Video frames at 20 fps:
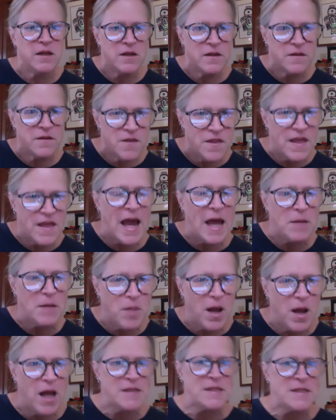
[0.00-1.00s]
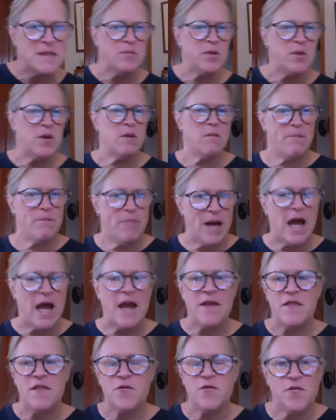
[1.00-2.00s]
that possible
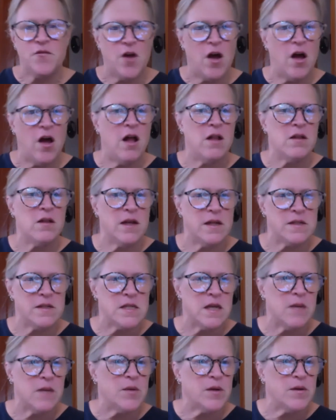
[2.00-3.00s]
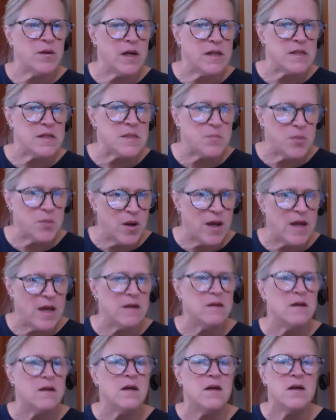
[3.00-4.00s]
by the fall and summer and
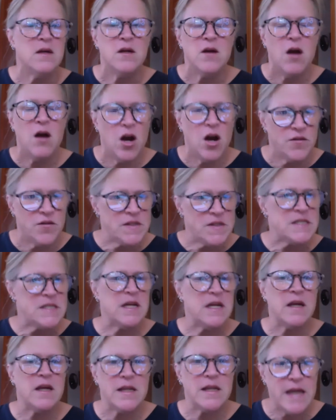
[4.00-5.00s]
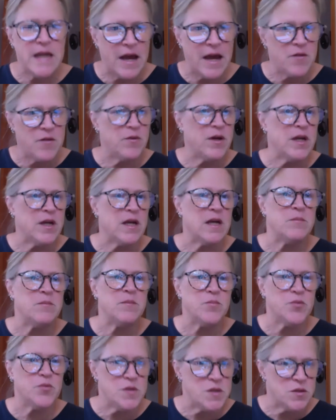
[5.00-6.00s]
spring harvesting and gathering and
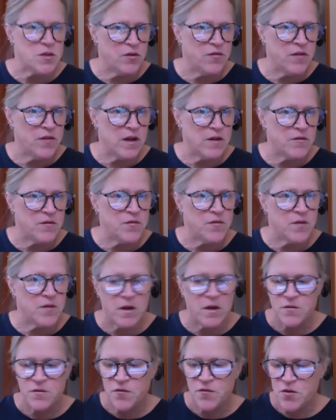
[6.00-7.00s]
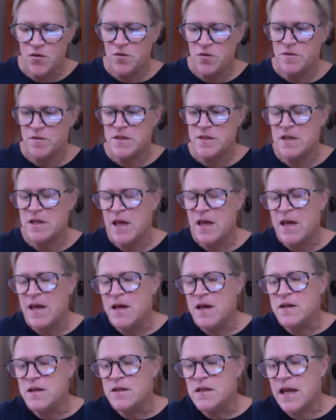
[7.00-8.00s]
preserving of, of foods.
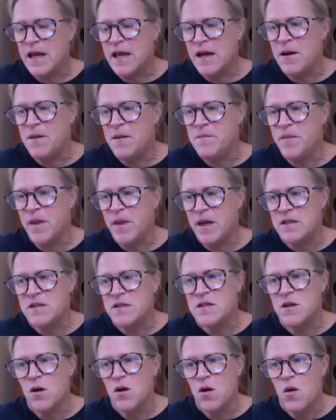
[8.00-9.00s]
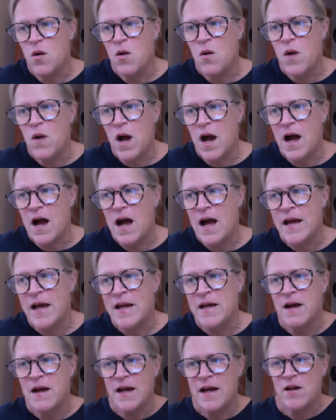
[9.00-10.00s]
Um, and so
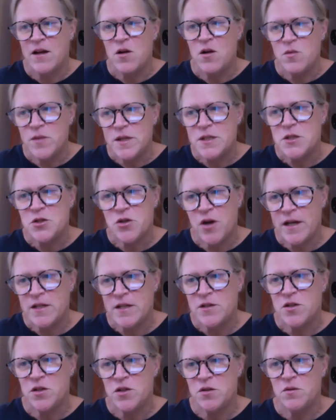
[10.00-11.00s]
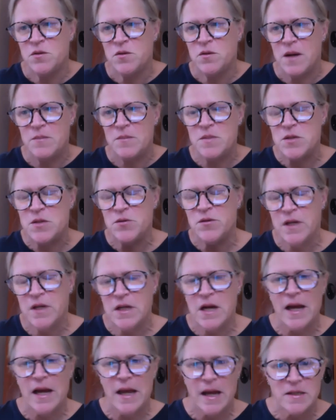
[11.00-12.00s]
I, I always tried to, I'm certainly
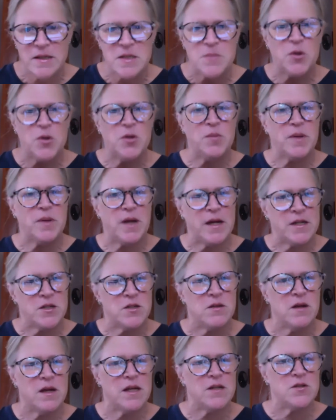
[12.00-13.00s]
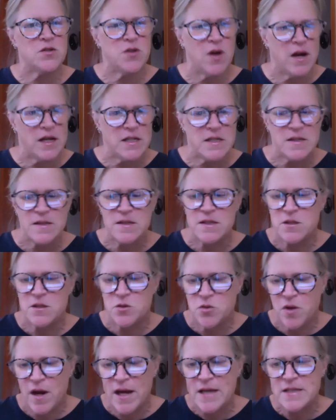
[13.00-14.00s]
not expert, but I, I tried to
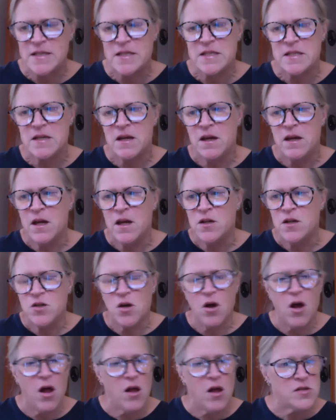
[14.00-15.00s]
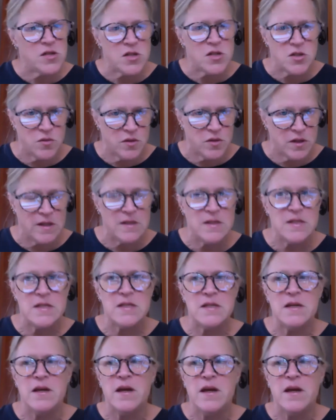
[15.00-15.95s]
stress to all students